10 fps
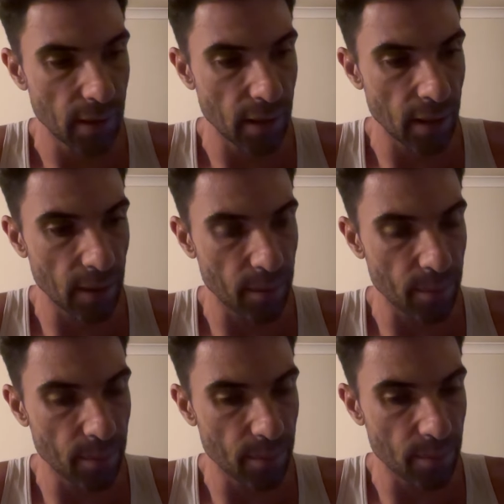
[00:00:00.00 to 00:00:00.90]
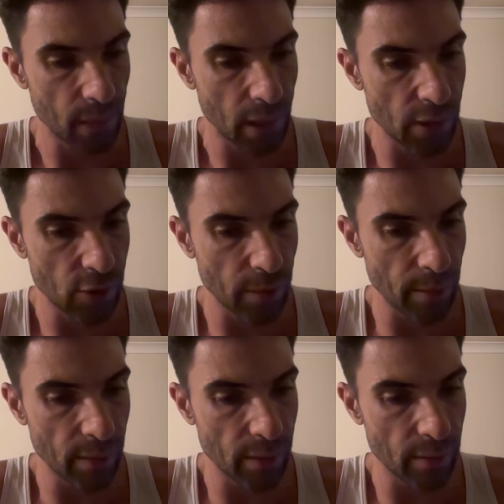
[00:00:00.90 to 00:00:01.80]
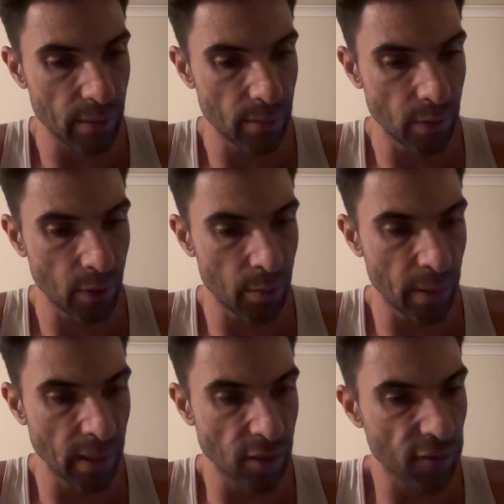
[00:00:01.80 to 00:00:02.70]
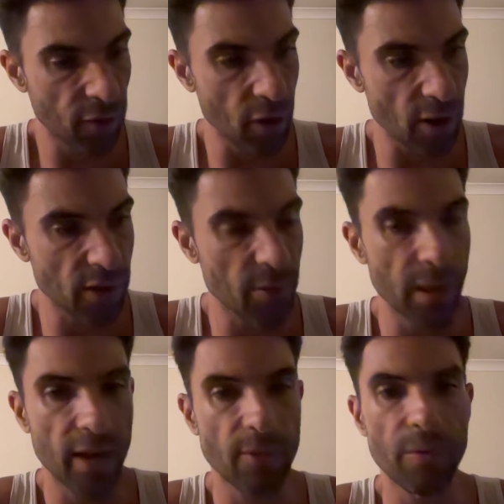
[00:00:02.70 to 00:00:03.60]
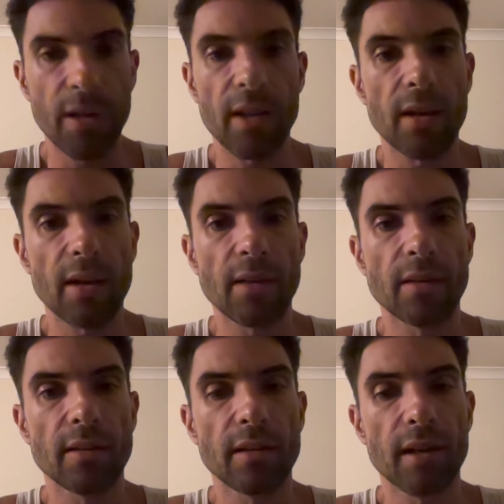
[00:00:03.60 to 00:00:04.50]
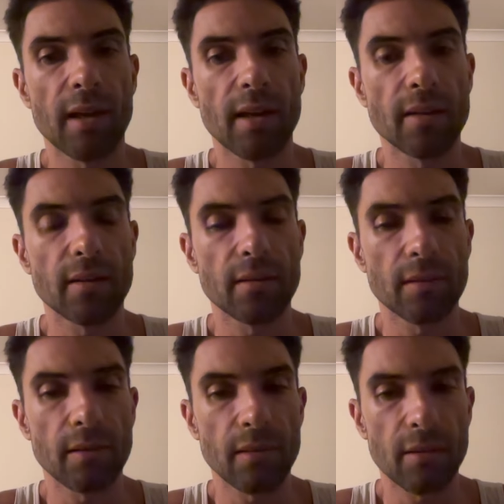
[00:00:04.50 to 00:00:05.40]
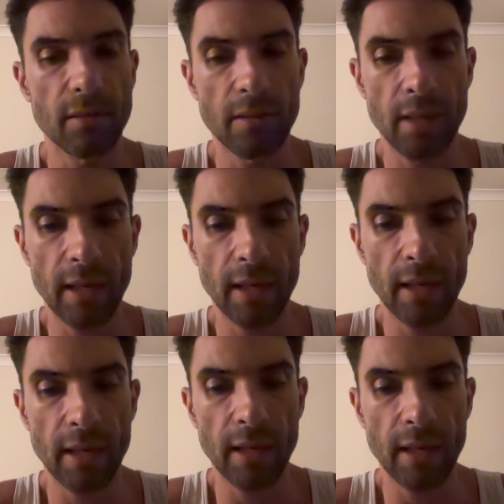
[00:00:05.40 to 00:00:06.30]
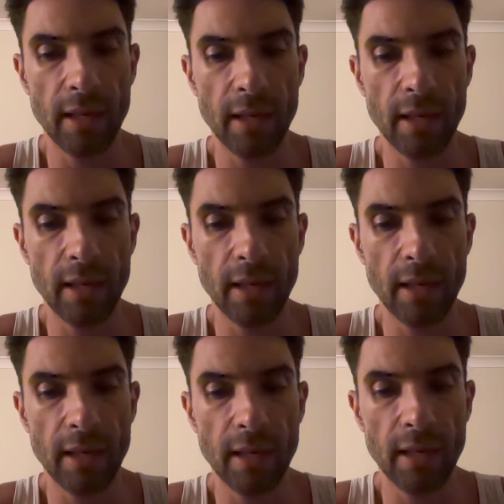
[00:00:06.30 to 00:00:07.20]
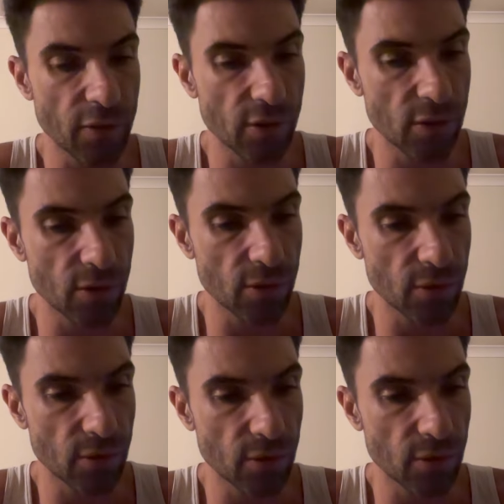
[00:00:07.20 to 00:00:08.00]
Um, I just remember, you know, being the first to be able to read and and getting sent to the principal's office to,